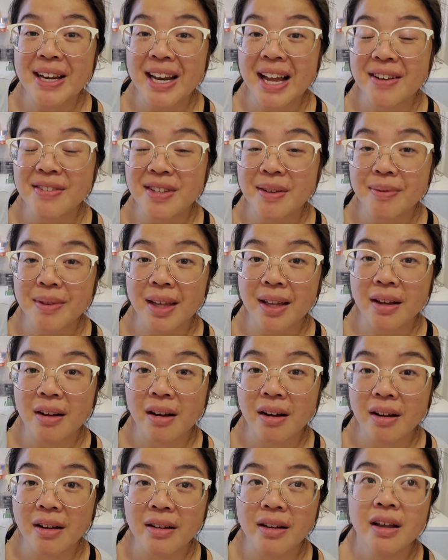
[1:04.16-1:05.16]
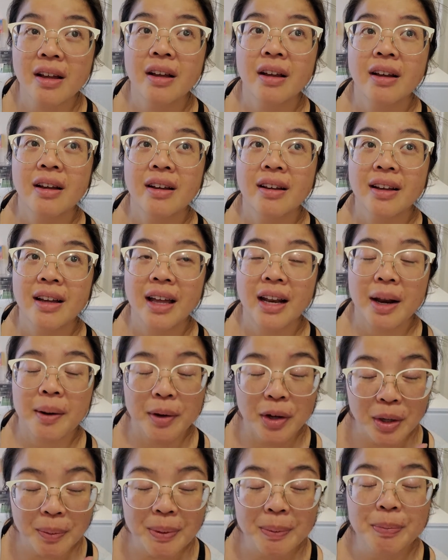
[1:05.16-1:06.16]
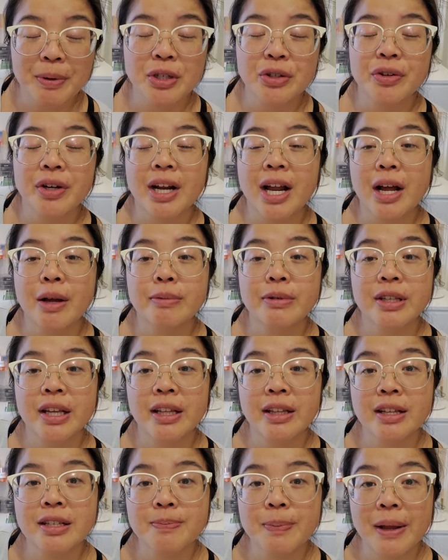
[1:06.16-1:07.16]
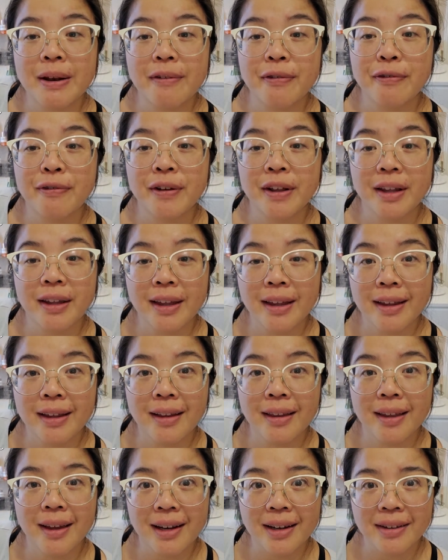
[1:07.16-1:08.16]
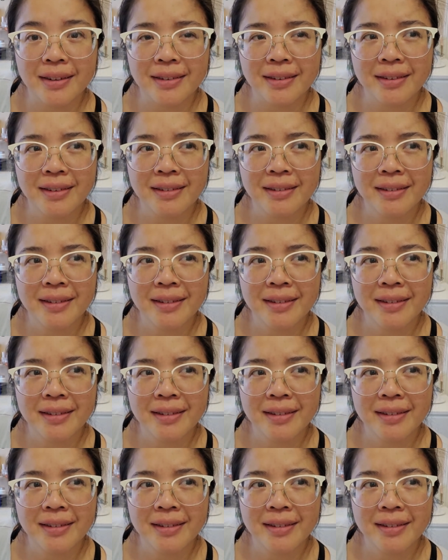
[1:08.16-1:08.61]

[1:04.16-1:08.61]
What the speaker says: have something called, and I could be butchering how I'm saying this, but folliculitis.